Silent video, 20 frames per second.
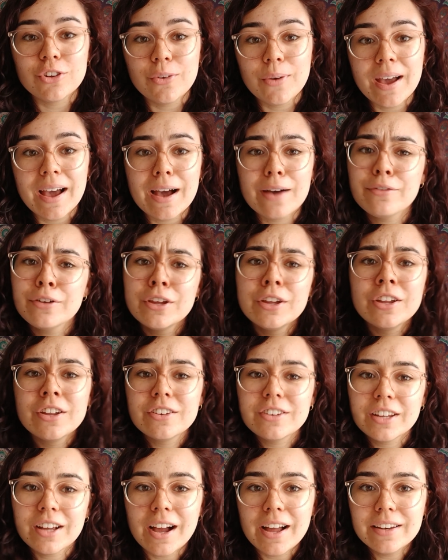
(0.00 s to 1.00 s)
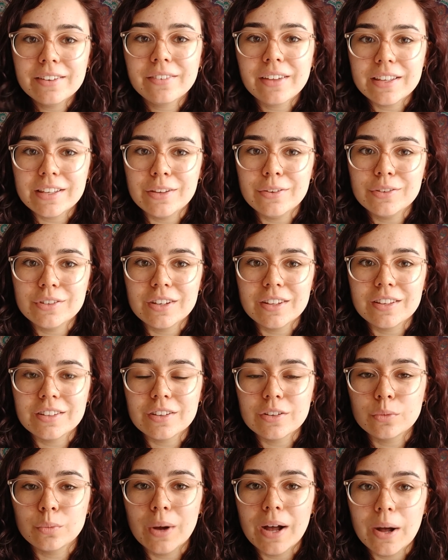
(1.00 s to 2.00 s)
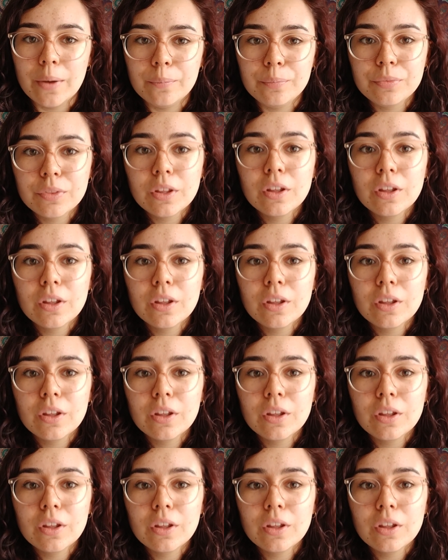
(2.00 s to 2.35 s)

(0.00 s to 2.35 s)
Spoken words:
you have to kind of get used to this as well.